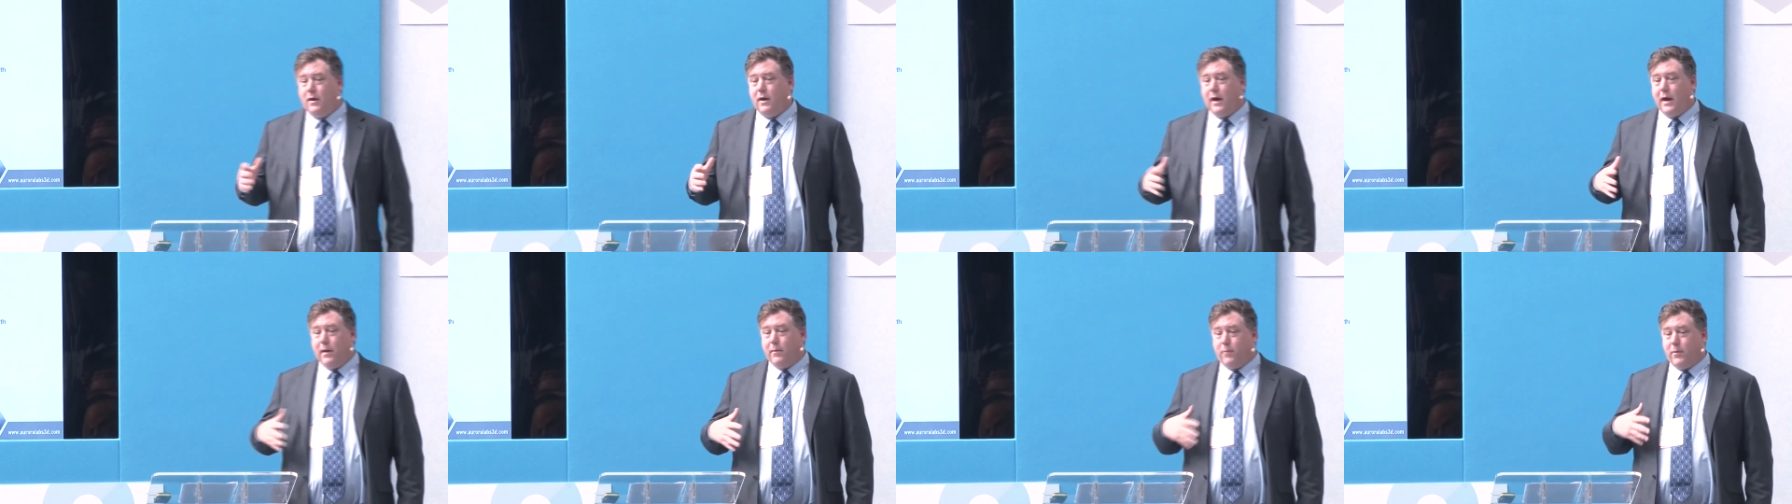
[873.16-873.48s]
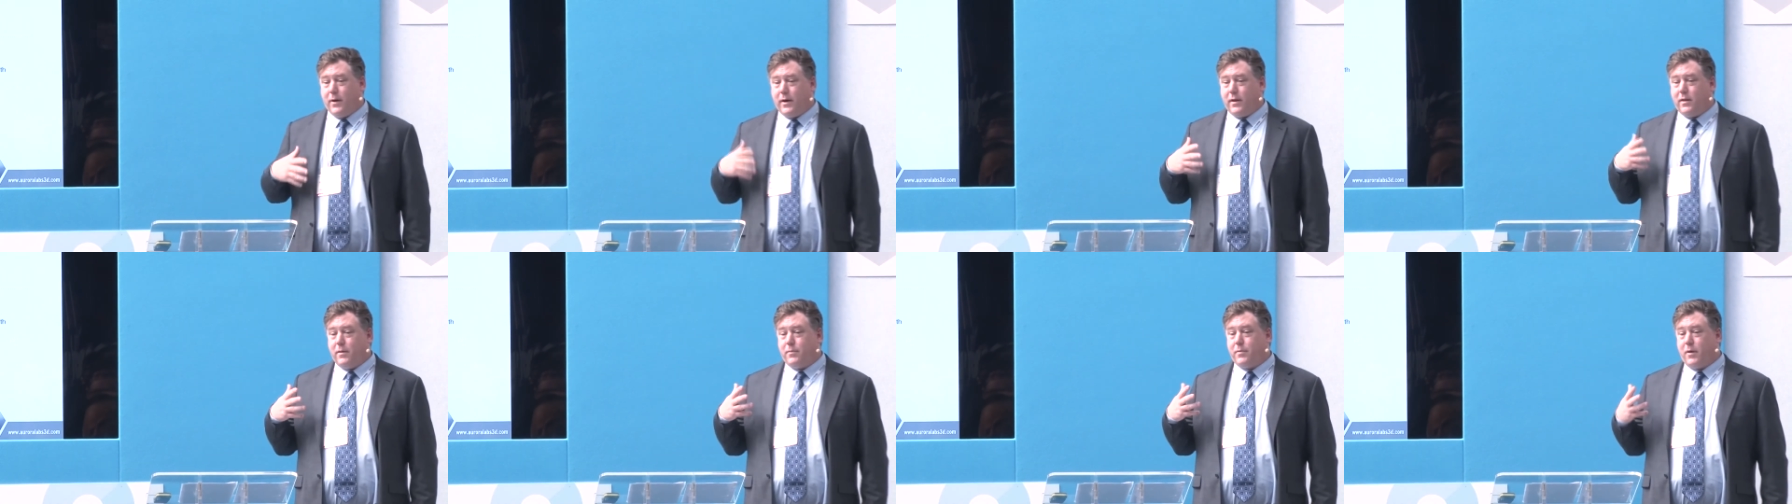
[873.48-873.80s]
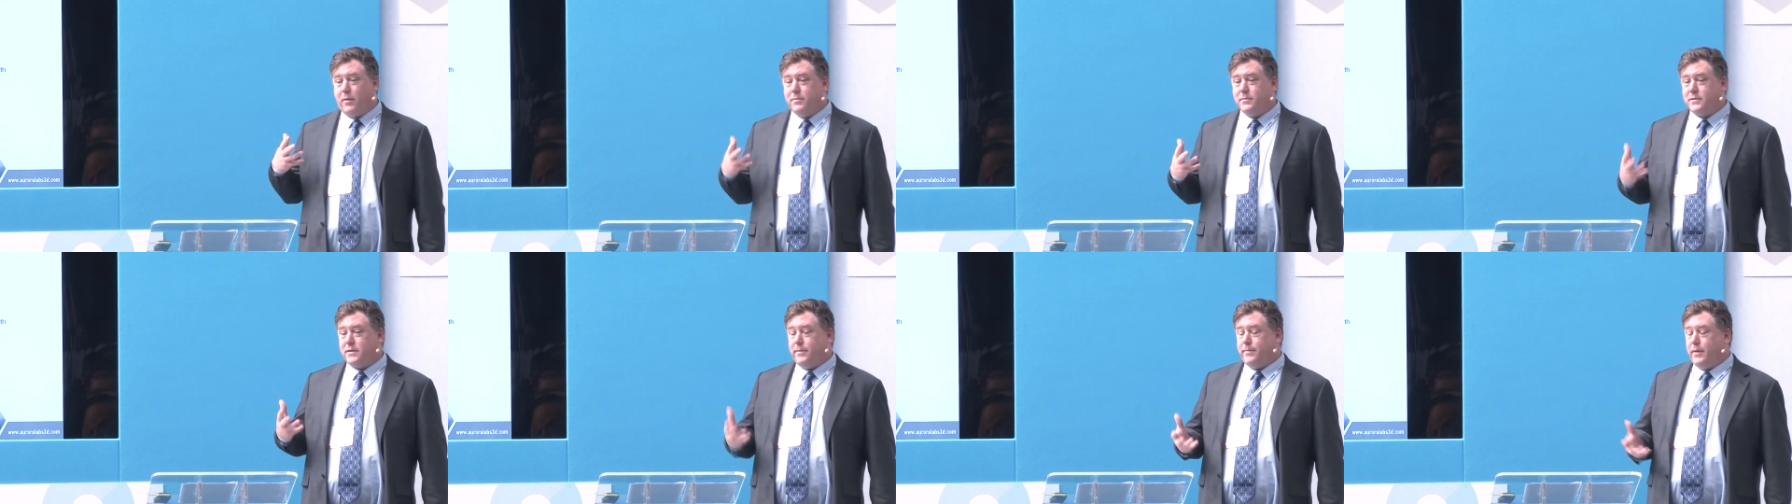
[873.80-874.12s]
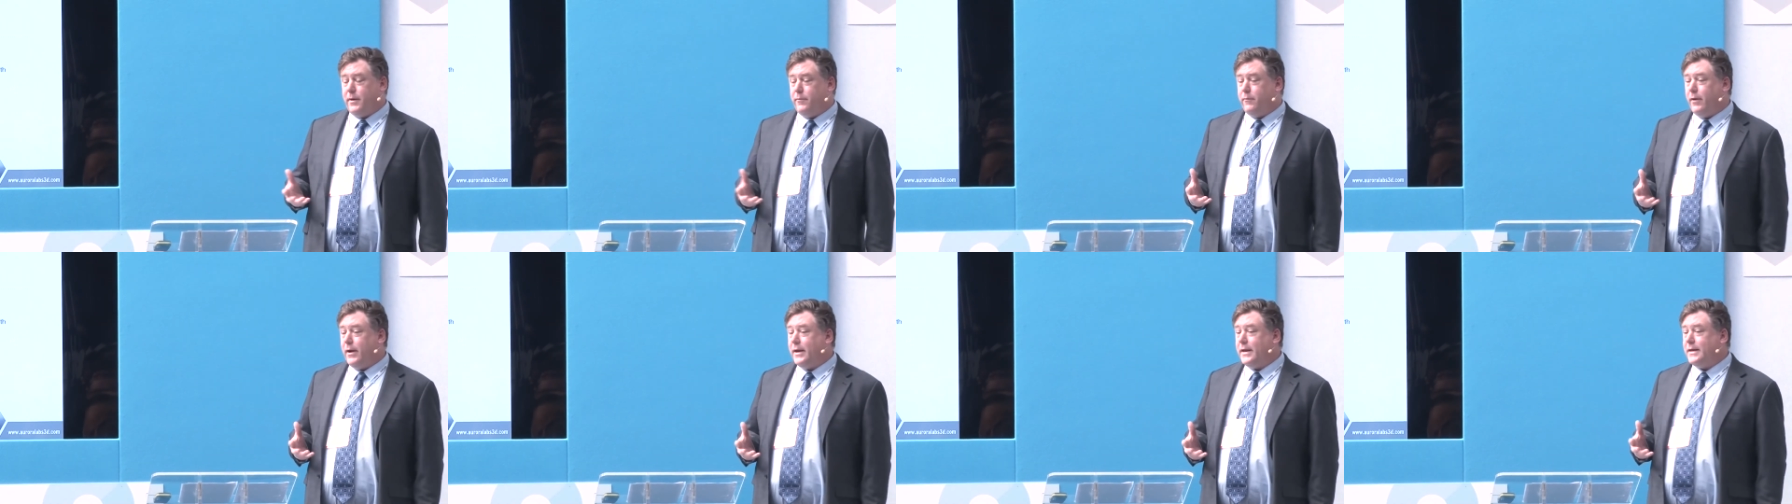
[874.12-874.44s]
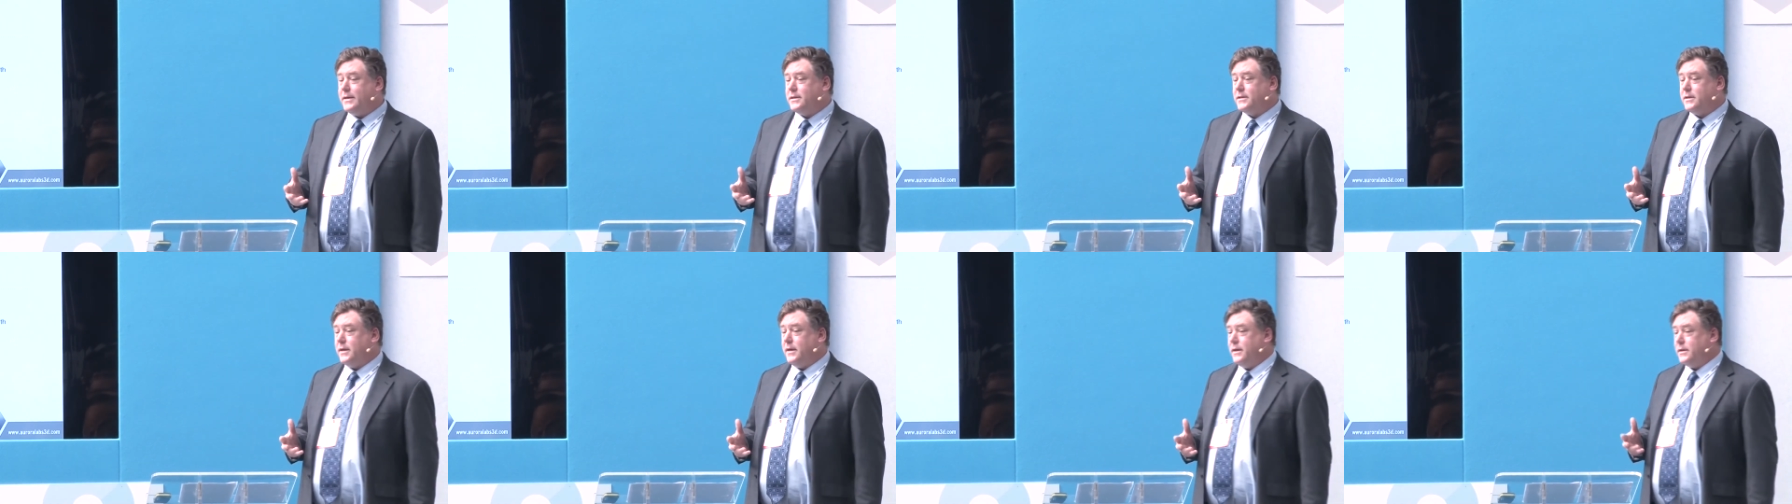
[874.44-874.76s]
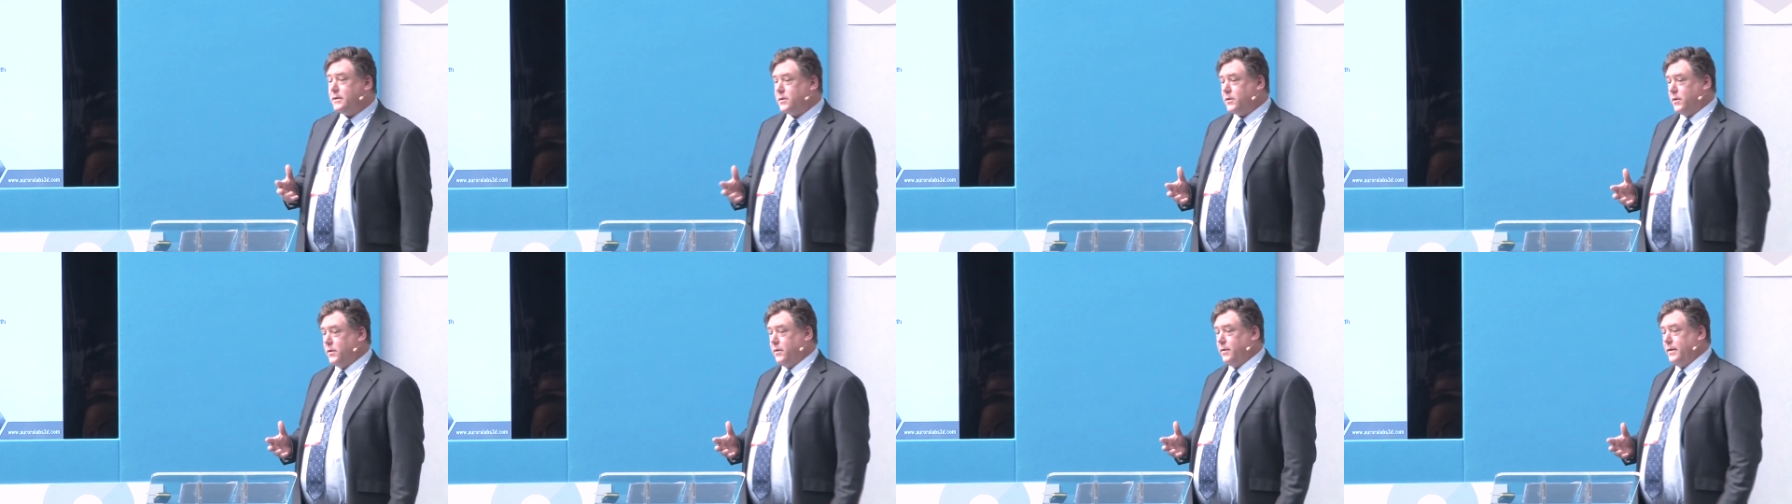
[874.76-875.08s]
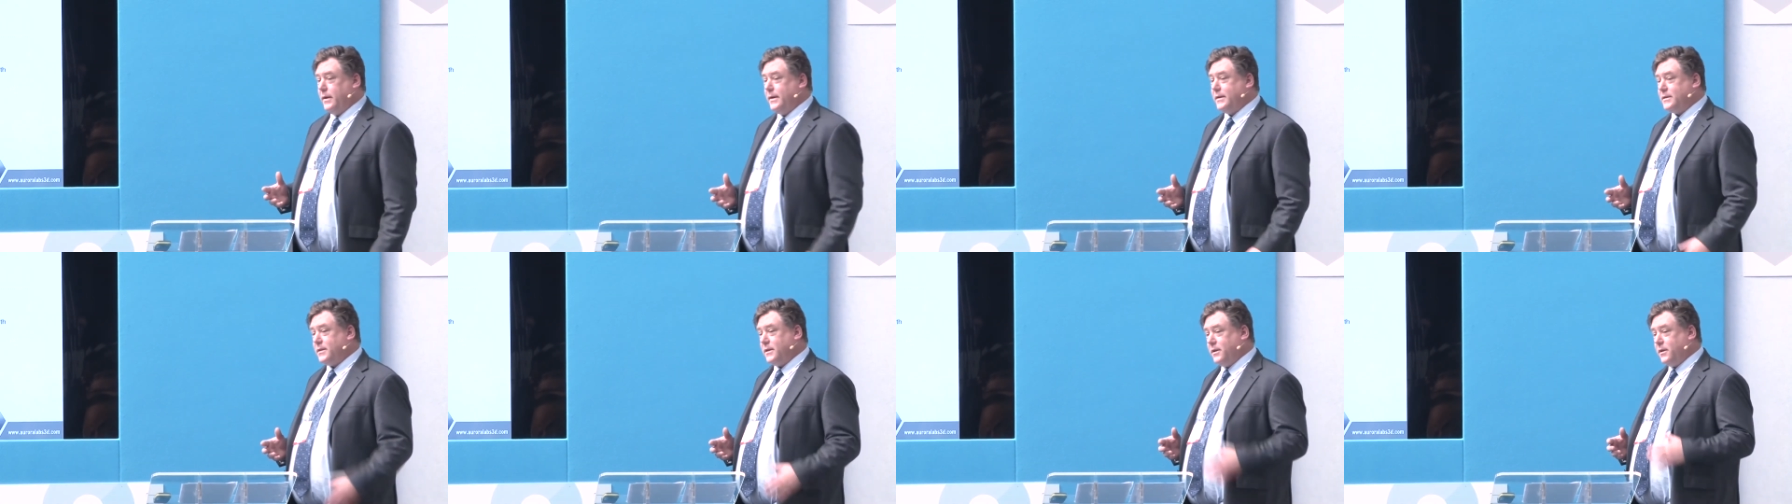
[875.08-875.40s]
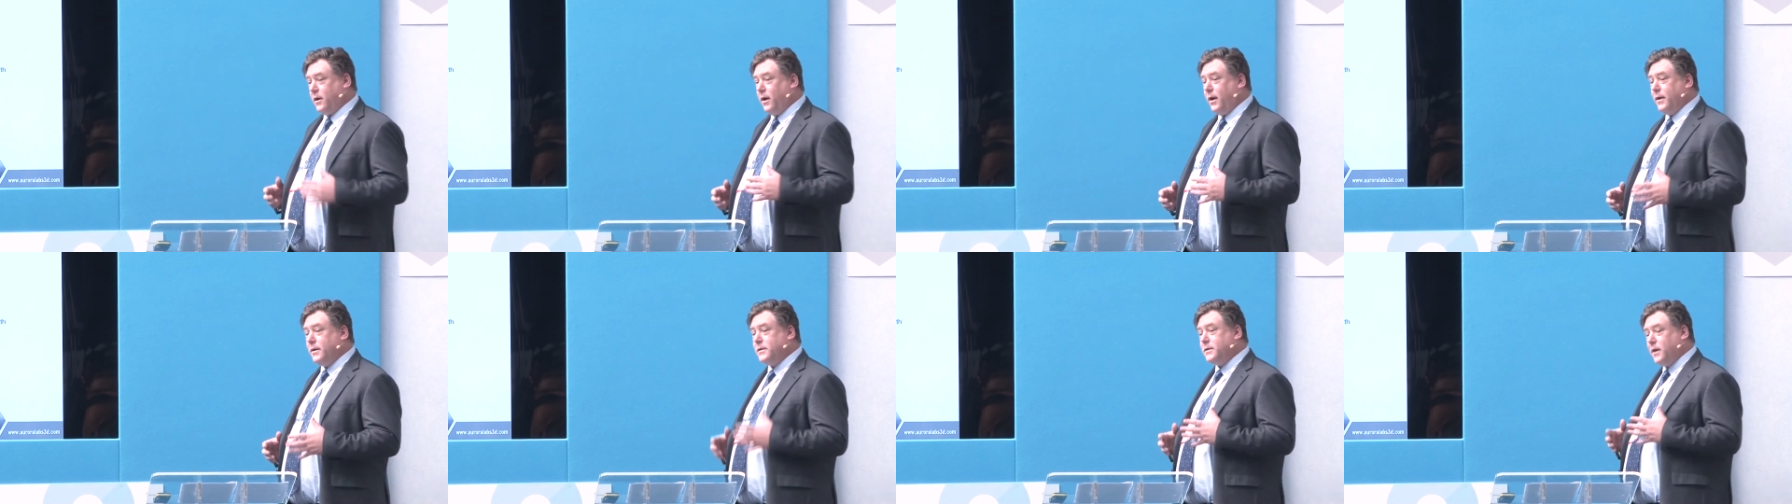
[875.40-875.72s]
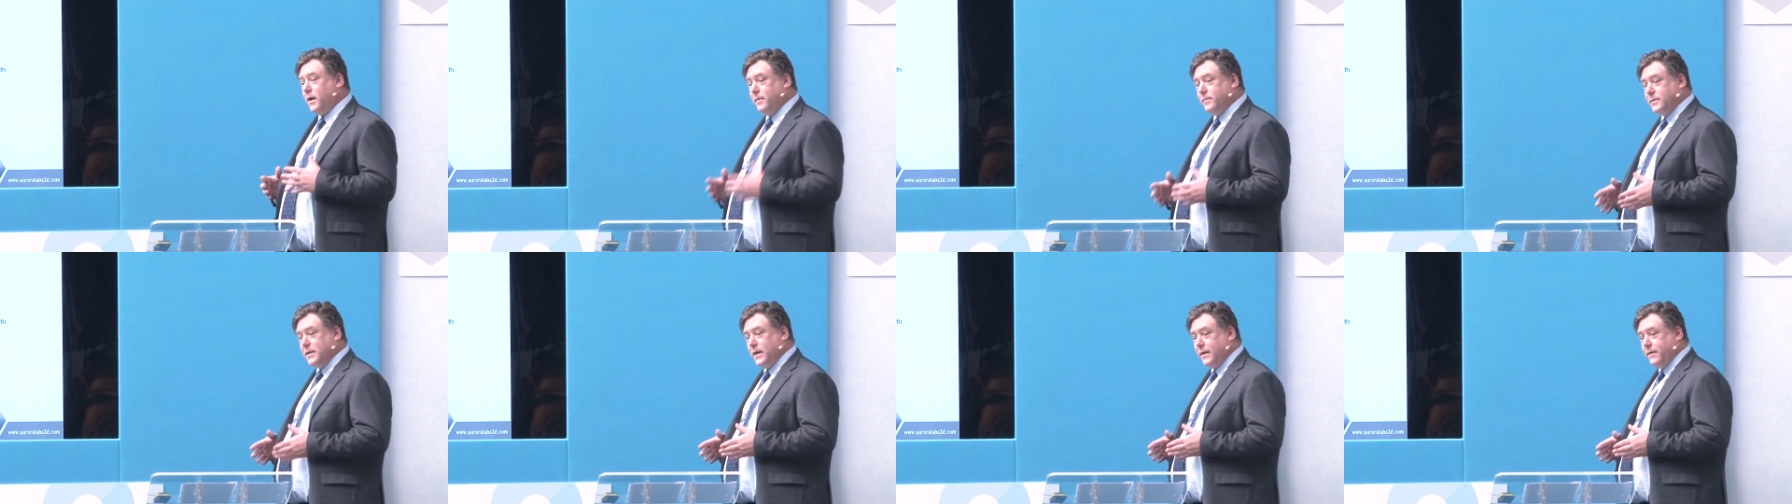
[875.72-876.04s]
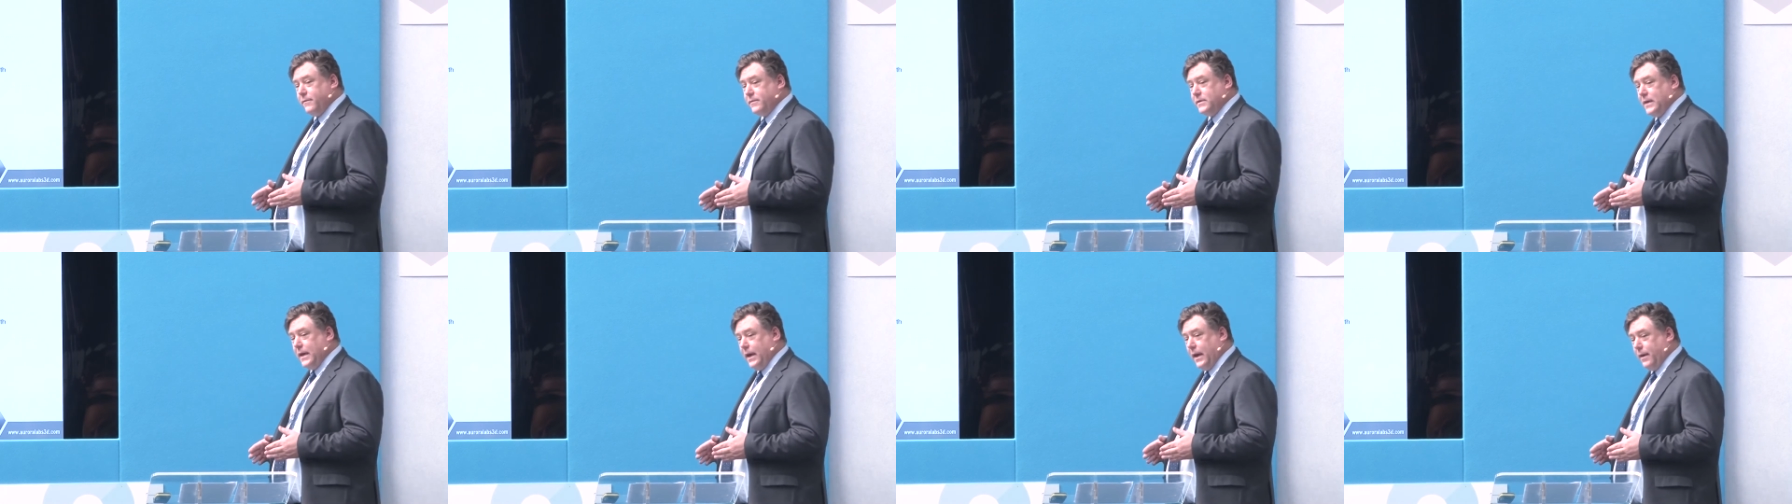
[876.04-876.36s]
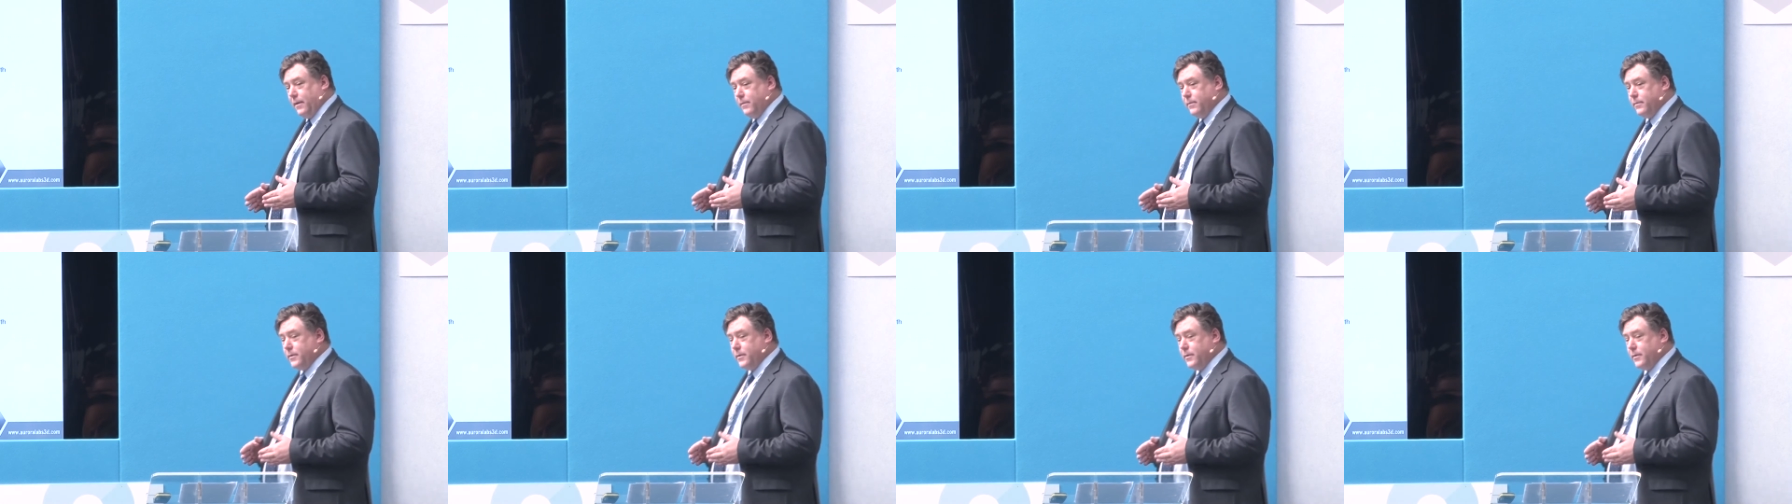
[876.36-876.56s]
And one of the problems they've been running into is that nine times out of 10,